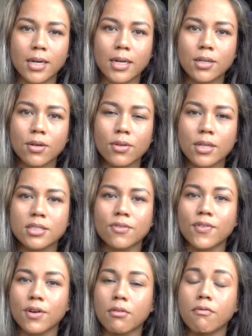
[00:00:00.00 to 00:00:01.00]
I know that's a
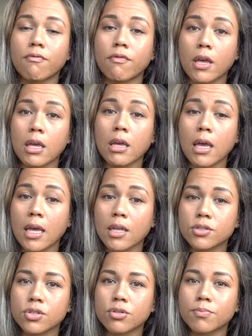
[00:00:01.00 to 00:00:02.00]
very vague
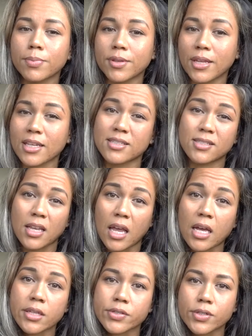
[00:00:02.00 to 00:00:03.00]
answer, but that's the
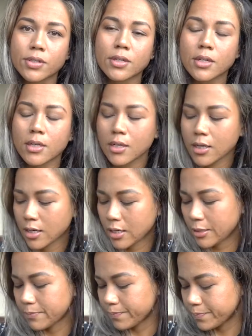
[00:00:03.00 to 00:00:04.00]
answer.
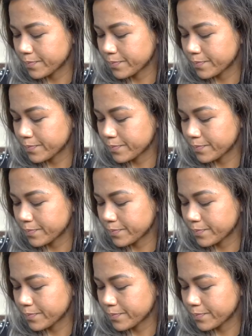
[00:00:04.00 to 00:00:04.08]
Um,